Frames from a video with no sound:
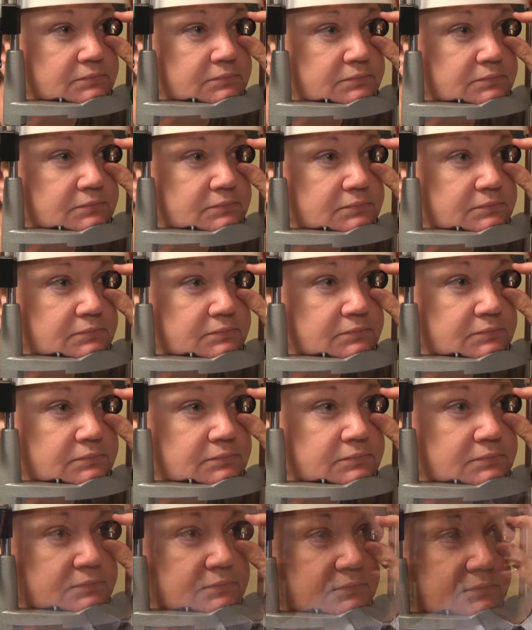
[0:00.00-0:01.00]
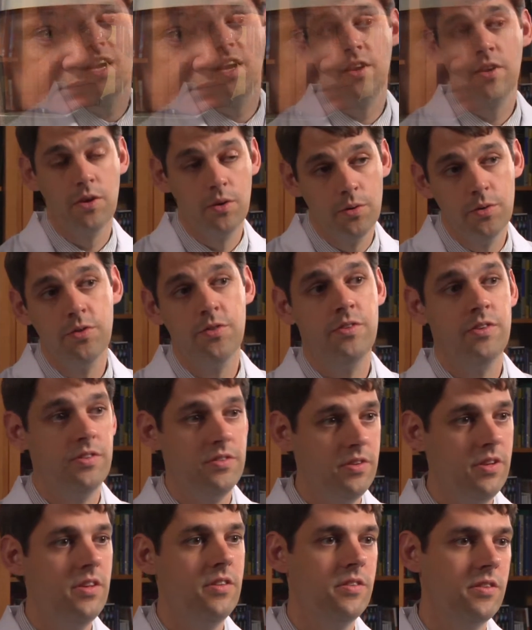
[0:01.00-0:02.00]
We don't just diagnose
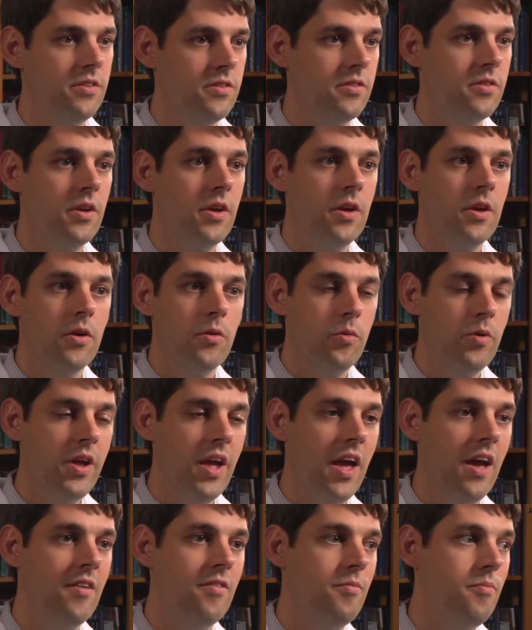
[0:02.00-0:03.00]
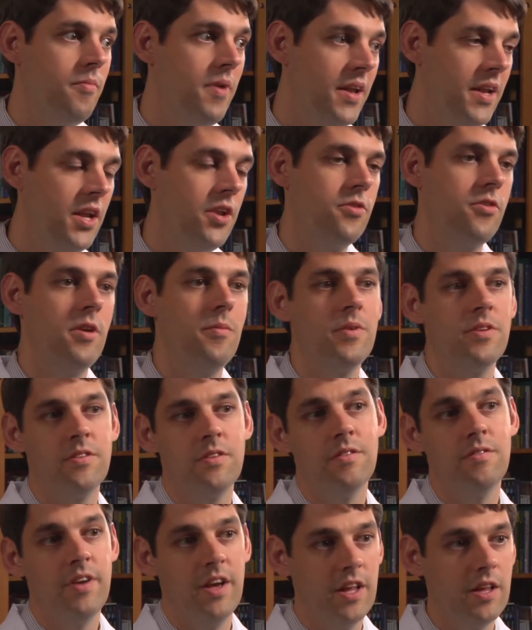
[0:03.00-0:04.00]
diseases. We have many treatments
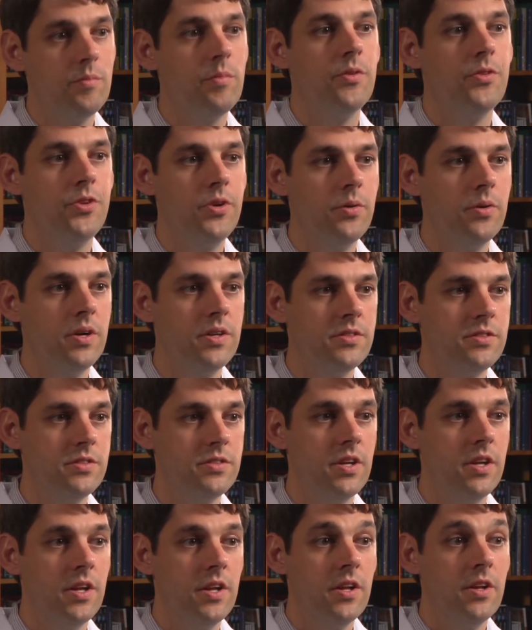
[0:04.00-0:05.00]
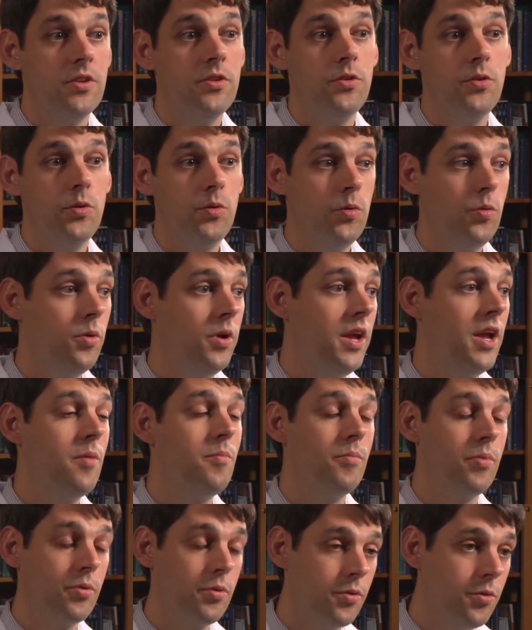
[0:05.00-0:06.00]
available to us to
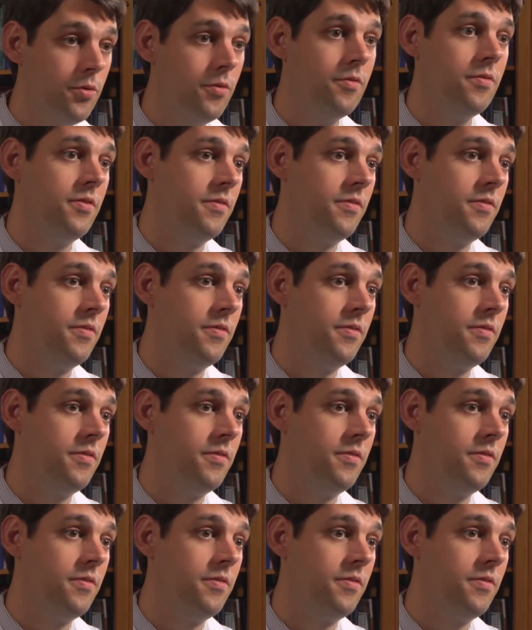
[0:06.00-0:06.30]
improve